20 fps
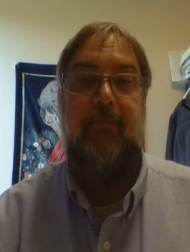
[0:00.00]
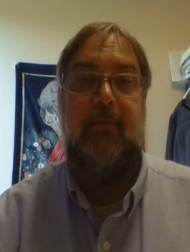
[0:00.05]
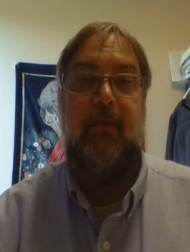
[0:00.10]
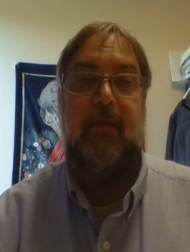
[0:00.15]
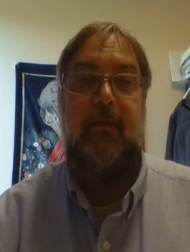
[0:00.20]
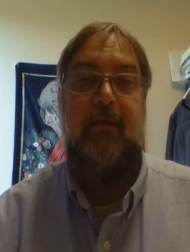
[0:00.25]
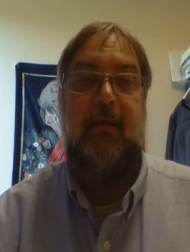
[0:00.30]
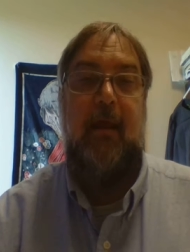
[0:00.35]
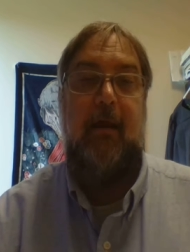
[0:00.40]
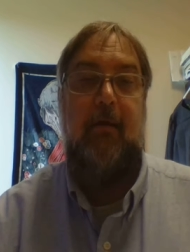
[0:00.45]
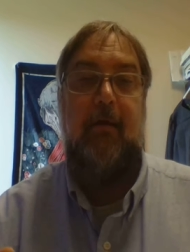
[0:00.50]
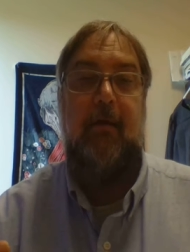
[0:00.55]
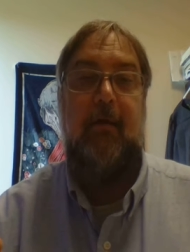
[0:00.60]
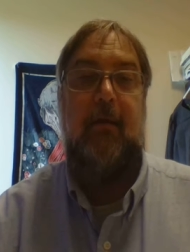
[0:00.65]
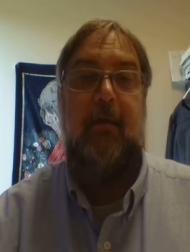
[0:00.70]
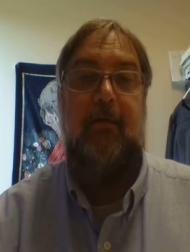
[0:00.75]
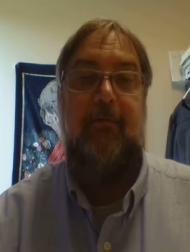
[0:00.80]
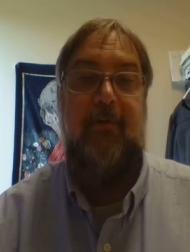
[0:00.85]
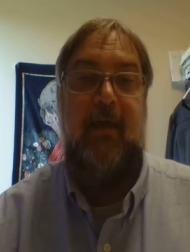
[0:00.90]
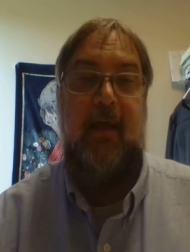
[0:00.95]
the Tarot
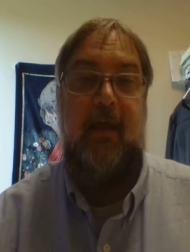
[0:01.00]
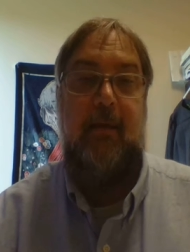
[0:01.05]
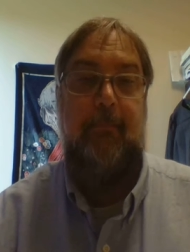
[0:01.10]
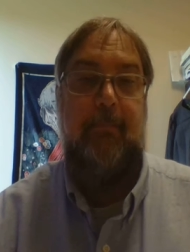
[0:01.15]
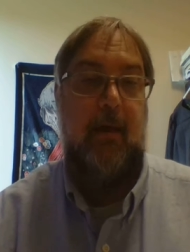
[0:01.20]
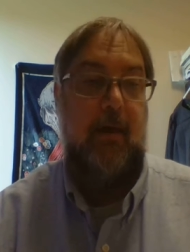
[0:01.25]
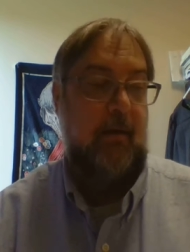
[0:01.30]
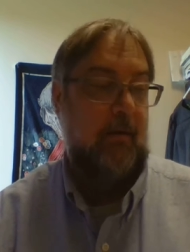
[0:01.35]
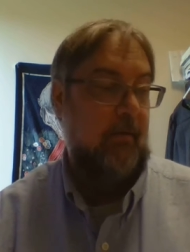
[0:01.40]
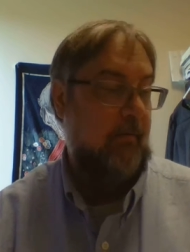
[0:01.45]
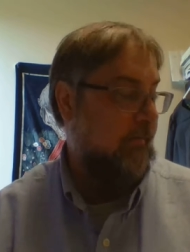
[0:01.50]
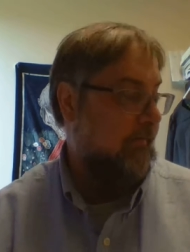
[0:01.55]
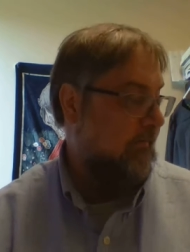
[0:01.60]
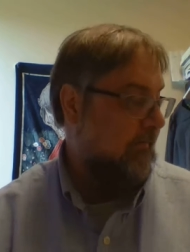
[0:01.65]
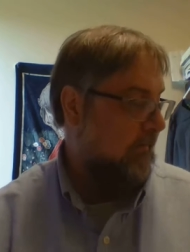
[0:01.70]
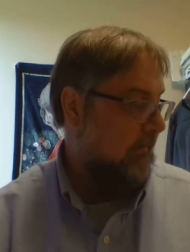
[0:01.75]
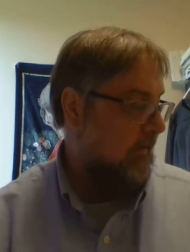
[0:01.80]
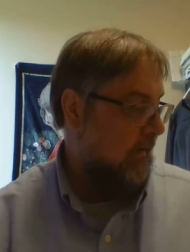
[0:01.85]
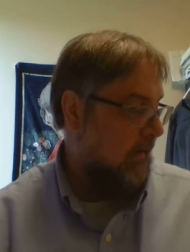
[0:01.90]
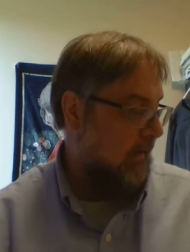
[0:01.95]
of
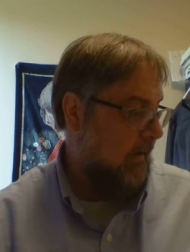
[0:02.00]
Vampires.